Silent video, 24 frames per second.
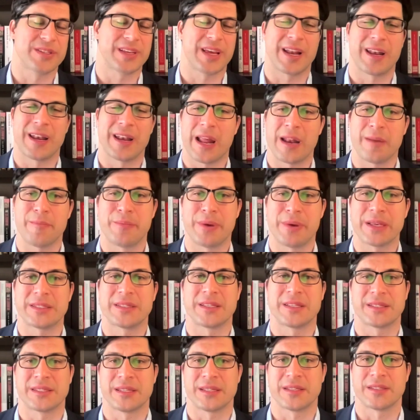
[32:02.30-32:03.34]
and
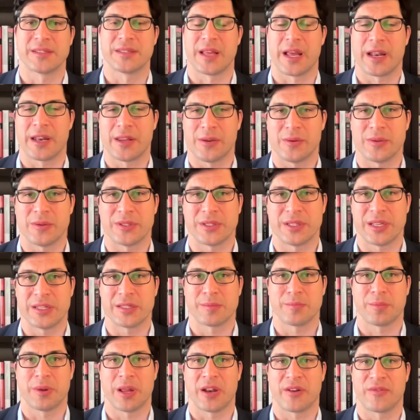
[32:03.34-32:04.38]
businesses that use these
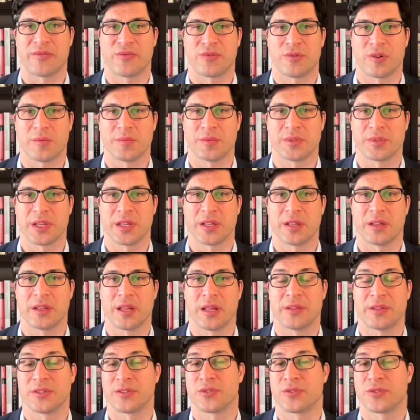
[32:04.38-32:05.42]
platforms
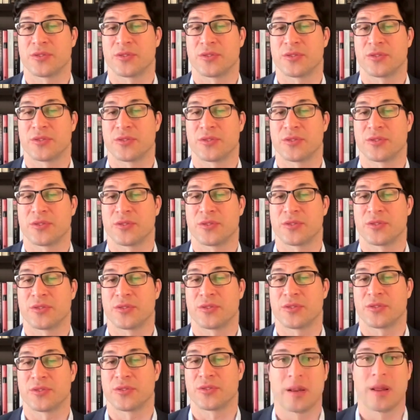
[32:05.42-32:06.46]
and
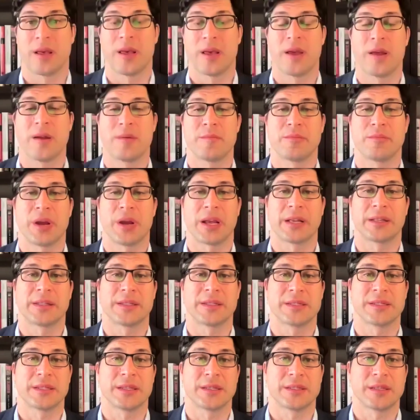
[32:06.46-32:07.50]
services and
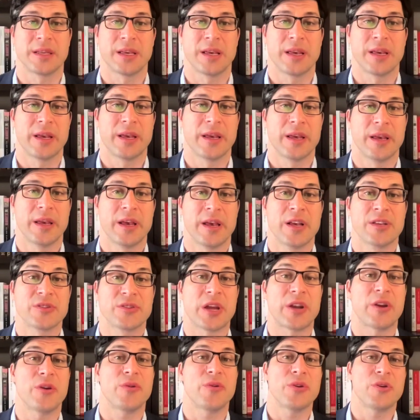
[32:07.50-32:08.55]
practices. So
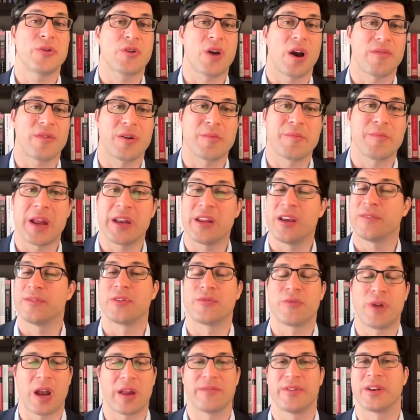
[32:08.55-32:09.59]
I know you covered many of the
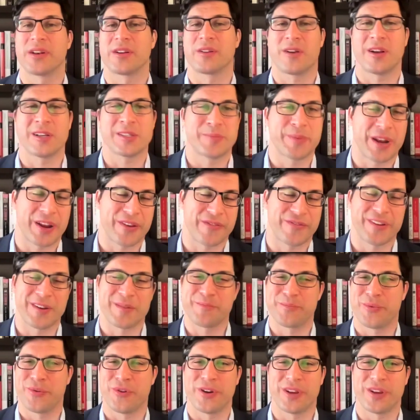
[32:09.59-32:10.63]
relevant cost-benefit
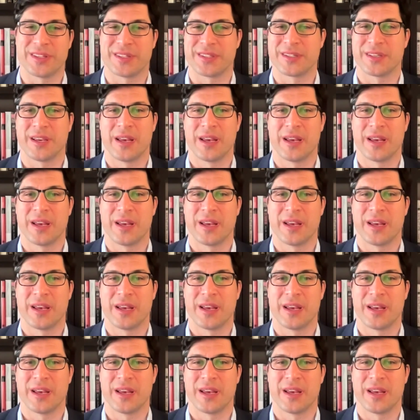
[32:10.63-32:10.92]
points